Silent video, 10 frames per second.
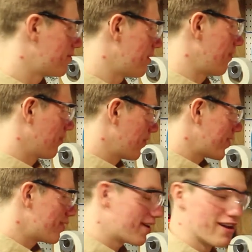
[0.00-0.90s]
but
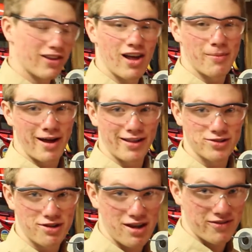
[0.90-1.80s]
you get a lot of
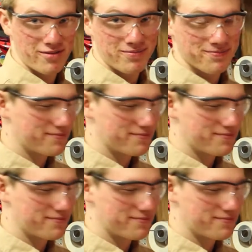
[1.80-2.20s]
mileage out of them.